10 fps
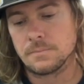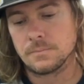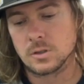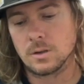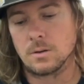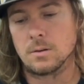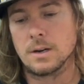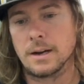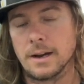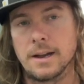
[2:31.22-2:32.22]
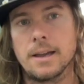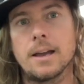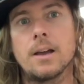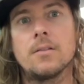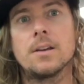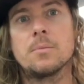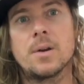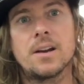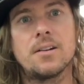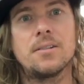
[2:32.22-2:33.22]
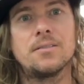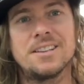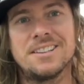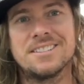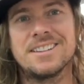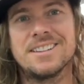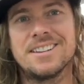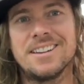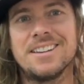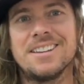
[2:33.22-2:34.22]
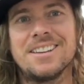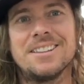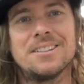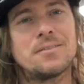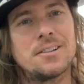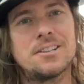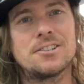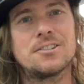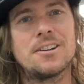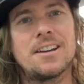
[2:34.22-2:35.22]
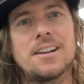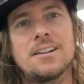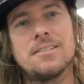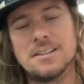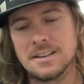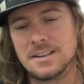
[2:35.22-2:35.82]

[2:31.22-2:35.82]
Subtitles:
So I have a pair of these in the freezer right now,